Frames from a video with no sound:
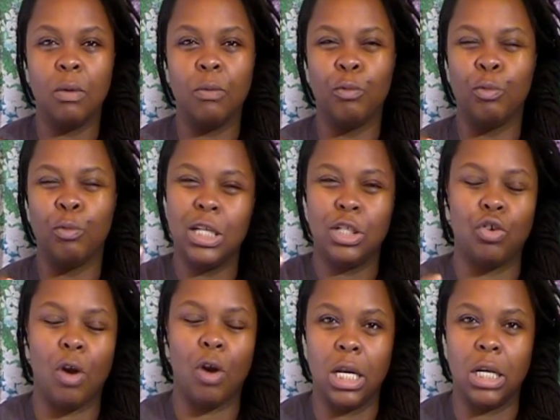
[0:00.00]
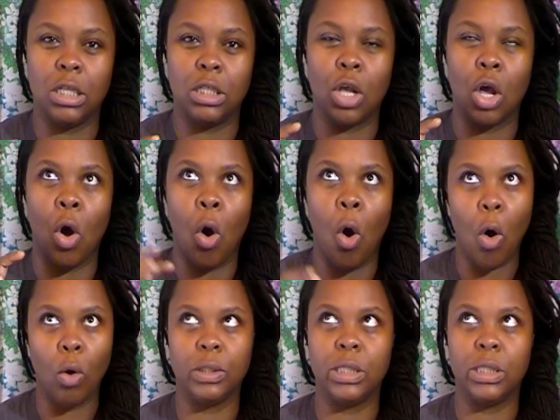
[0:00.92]
really try
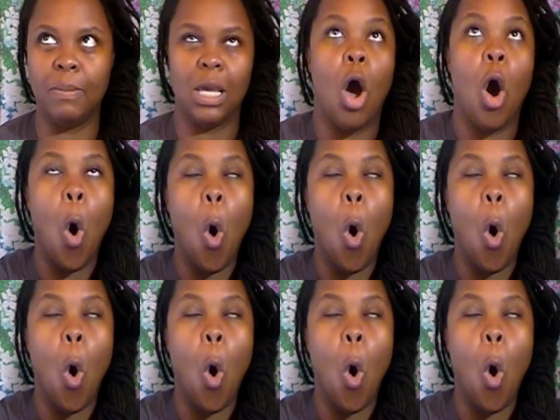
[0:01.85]
to me,